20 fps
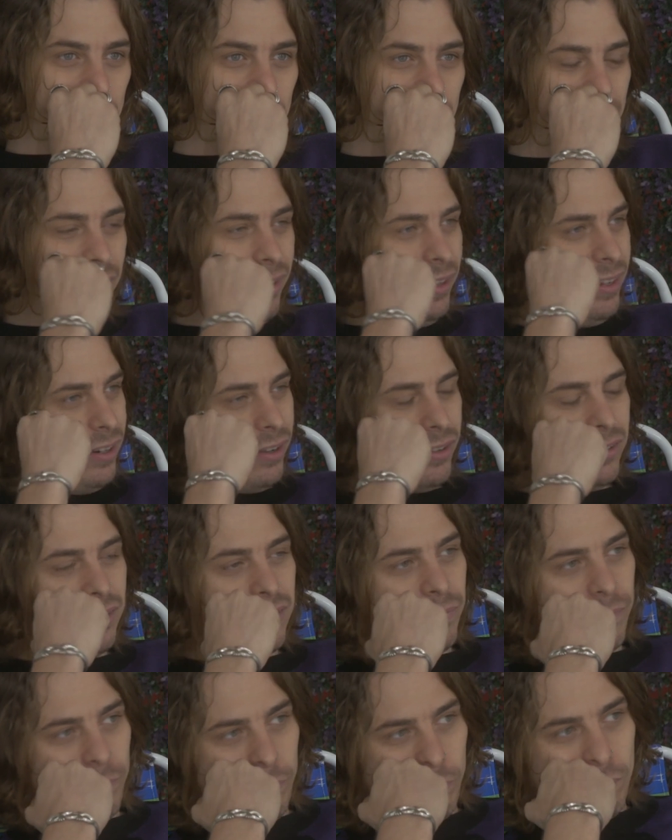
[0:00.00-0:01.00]
But, you know,
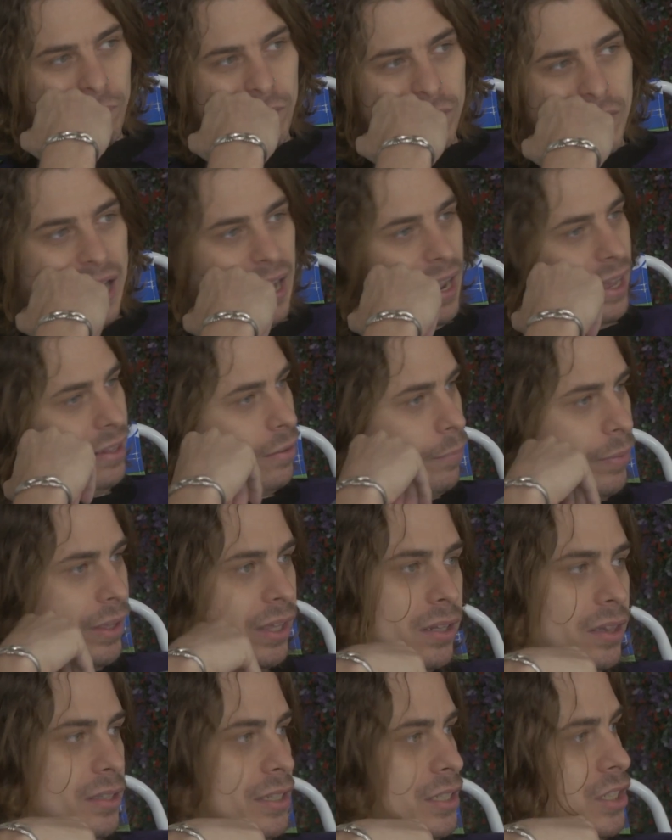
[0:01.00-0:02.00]
I hate to be
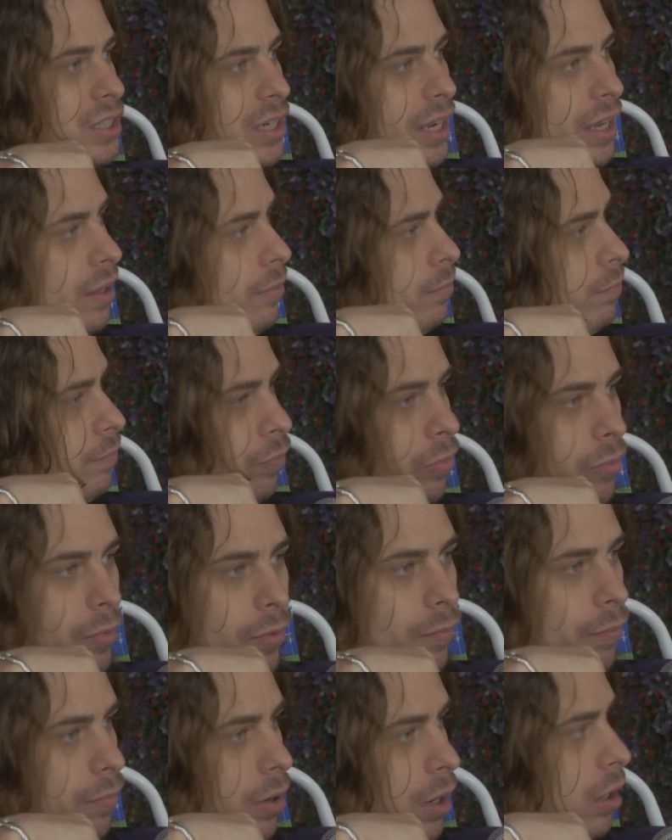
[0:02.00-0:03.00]
cliche,
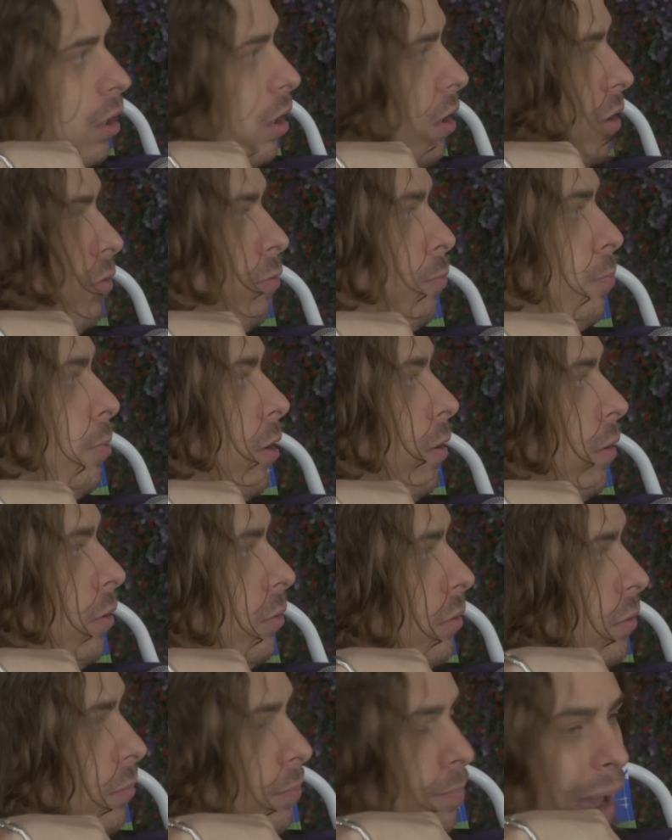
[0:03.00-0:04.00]
but love, bro.
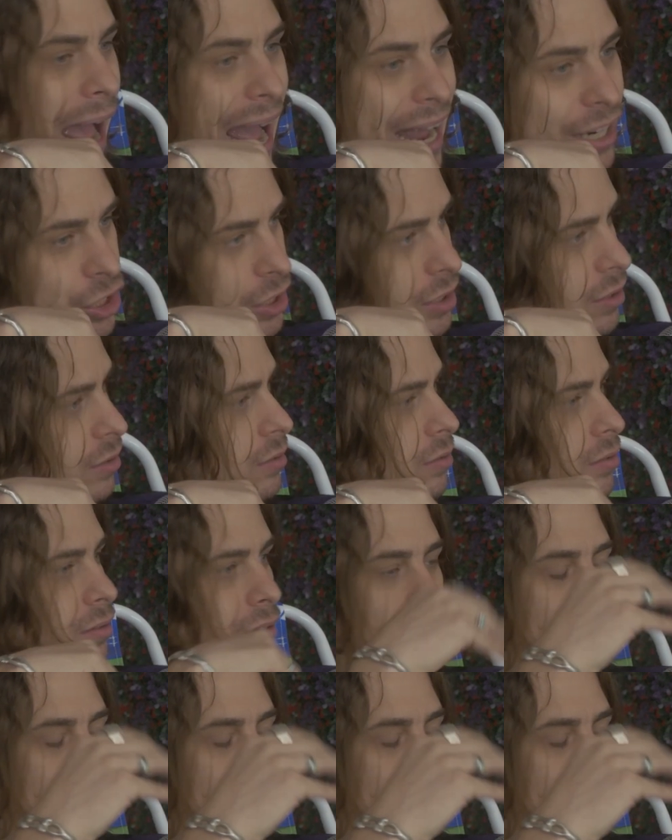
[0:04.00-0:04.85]
Passion.